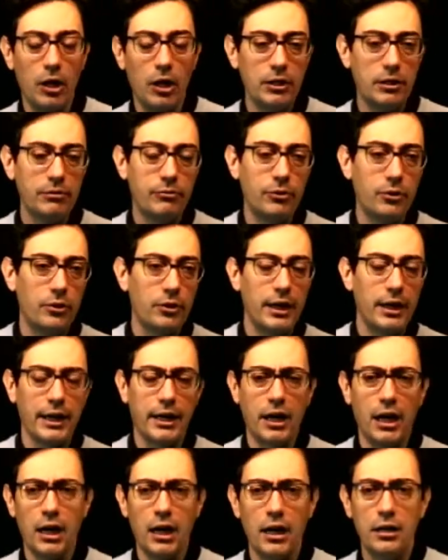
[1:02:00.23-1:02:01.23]
model for
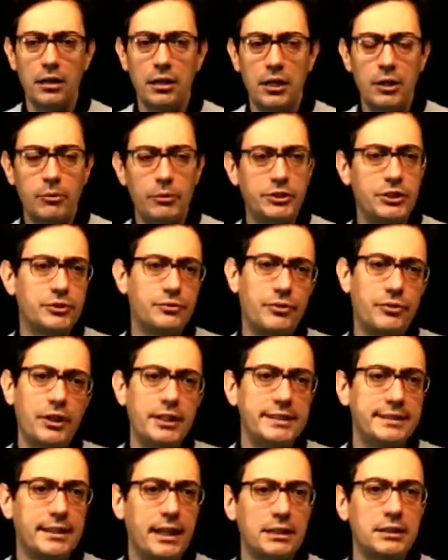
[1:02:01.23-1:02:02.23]
a car which is
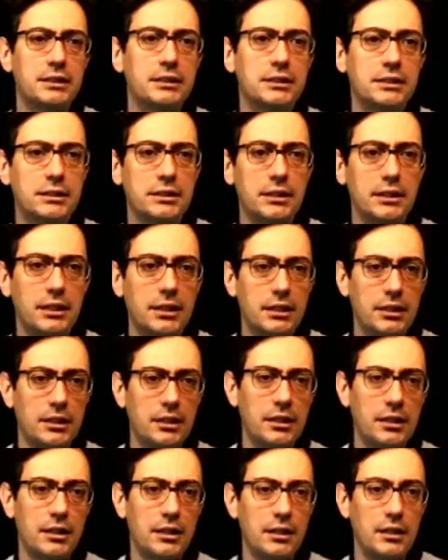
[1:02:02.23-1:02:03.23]
fairly standard
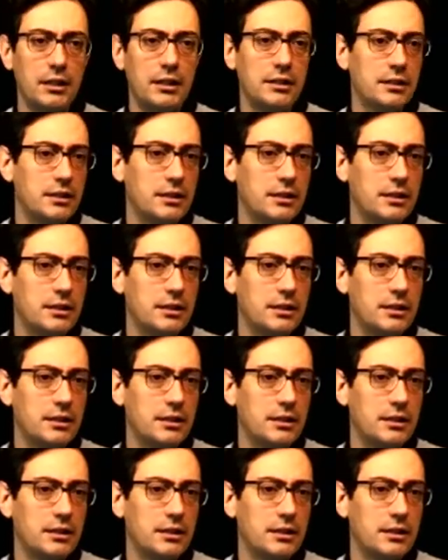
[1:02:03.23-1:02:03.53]
in, uh,